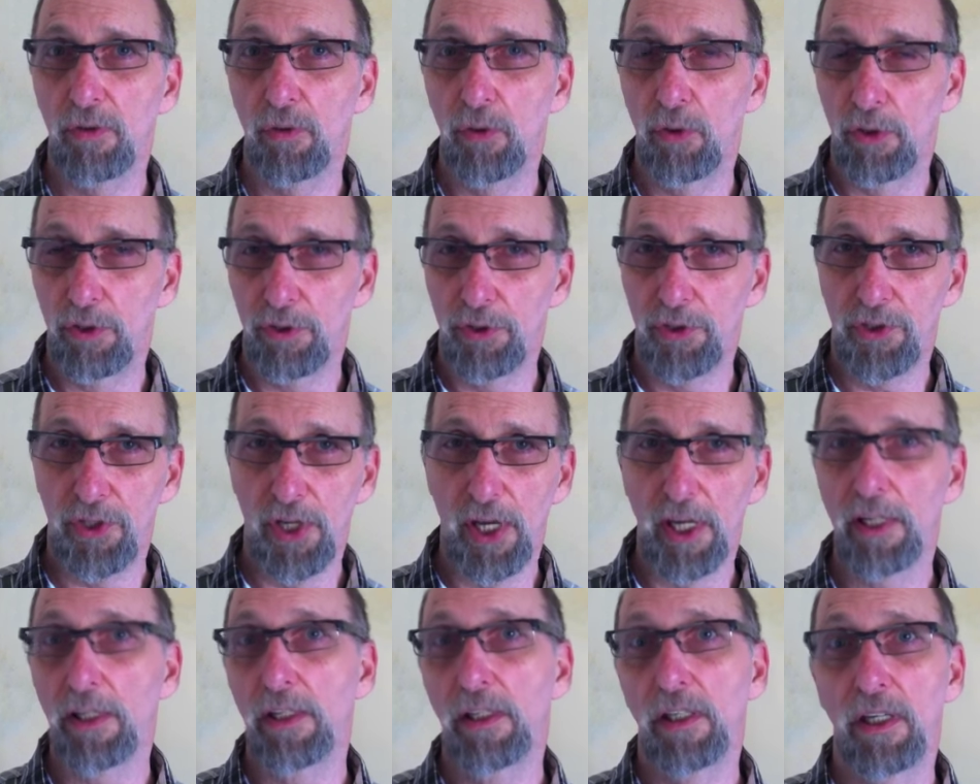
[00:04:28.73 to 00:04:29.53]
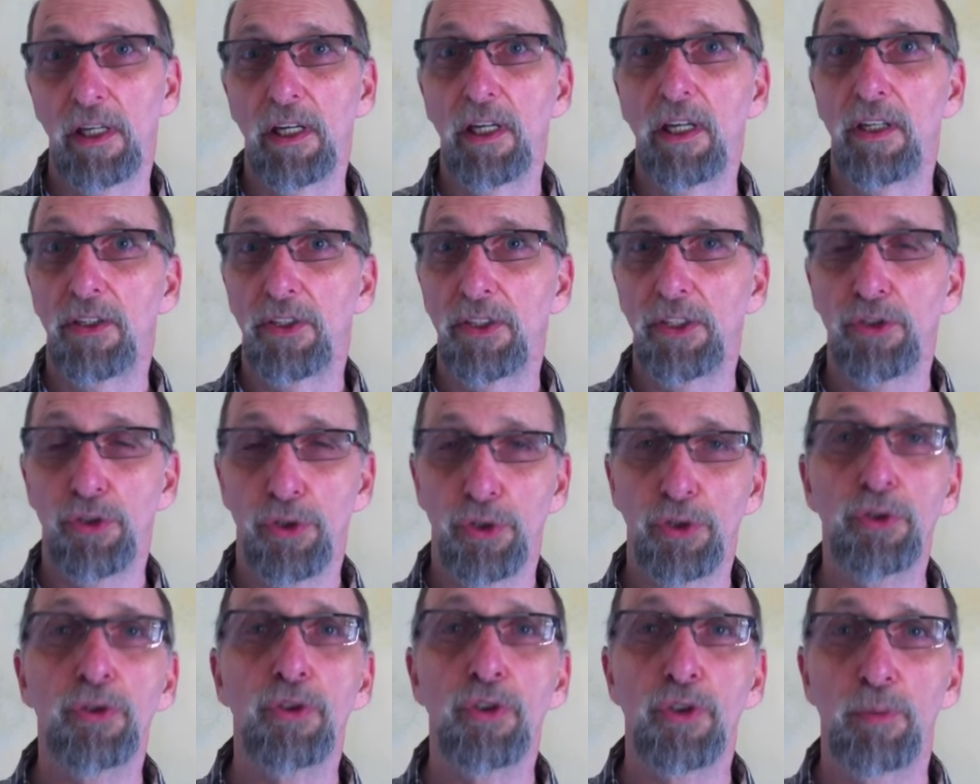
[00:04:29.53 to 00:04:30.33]
or say
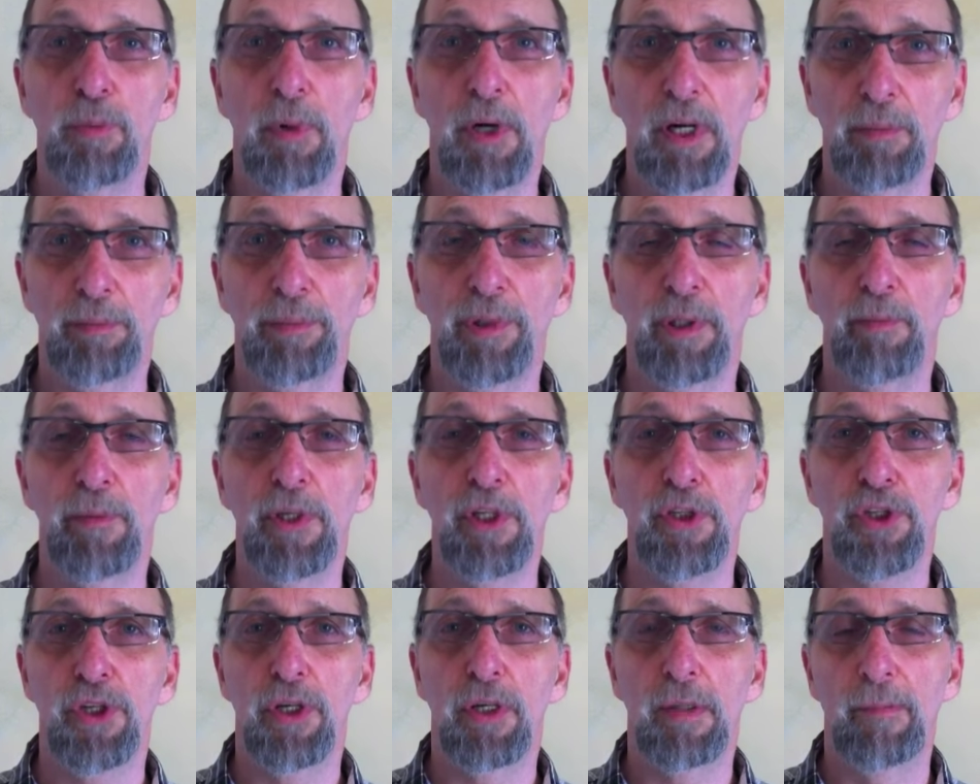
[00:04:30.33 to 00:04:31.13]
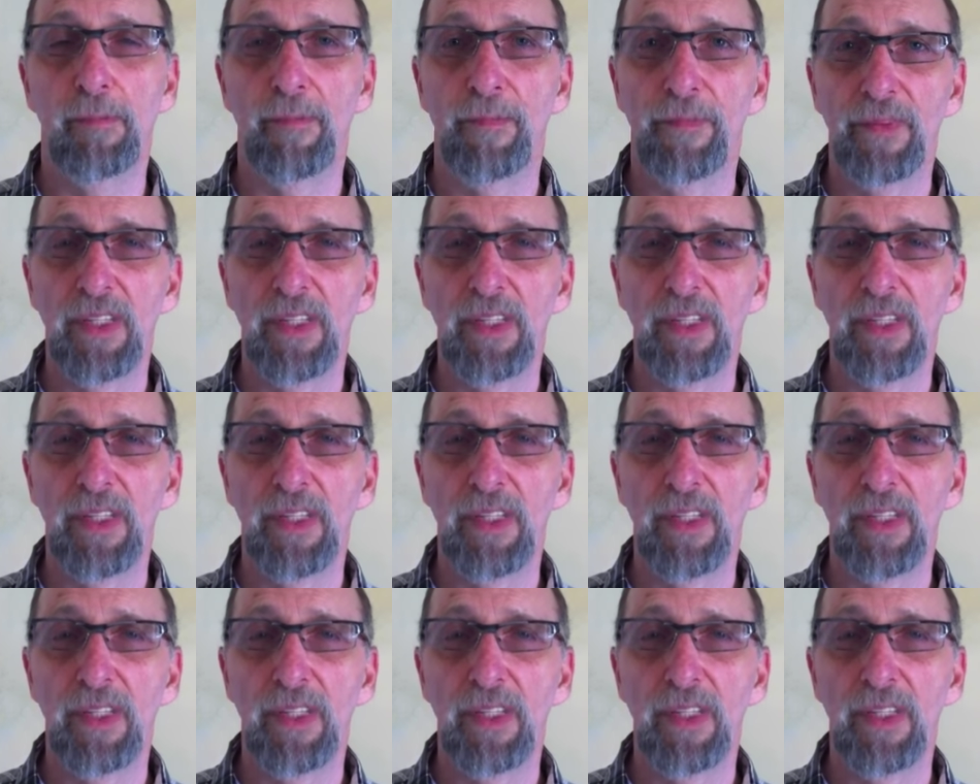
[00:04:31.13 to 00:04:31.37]
these are used by permission.